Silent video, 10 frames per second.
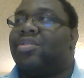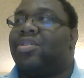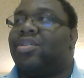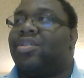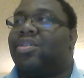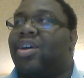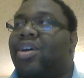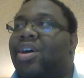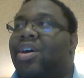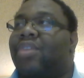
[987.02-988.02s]

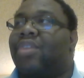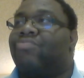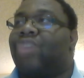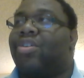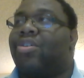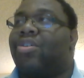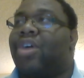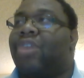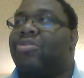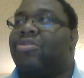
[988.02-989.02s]
I, I don't know
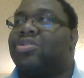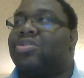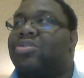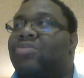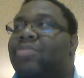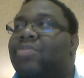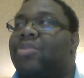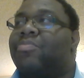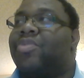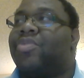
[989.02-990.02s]
how else to describe
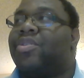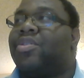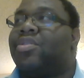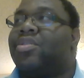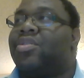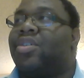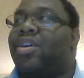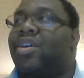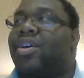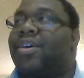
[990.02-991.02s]
them.
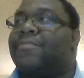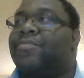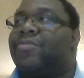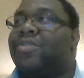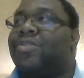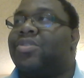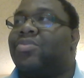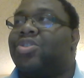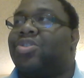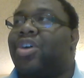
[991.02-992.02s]
Uh, once
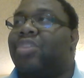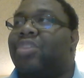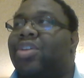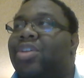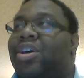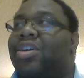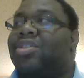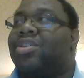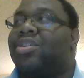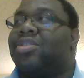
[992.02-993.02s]
once you're out of blood,
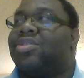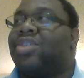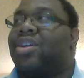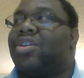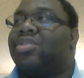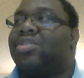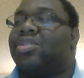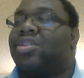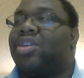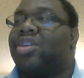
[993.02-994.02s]
and then it's like on
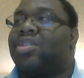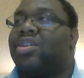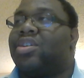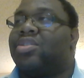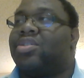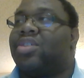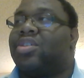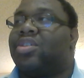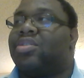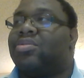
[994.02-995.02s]
to the next thing to
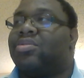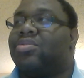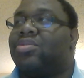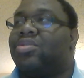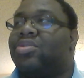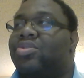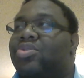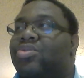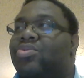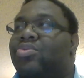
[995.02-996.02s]
like
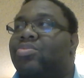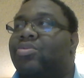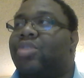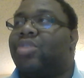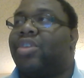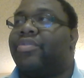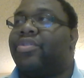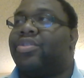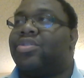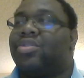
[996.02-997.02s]
consume or
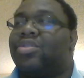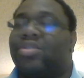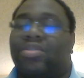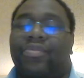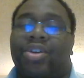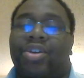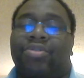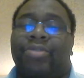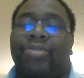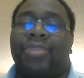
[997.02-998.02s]
whatever. It's it's
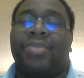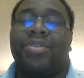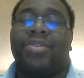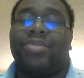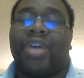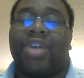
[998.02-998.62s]
freaking creepy, dude.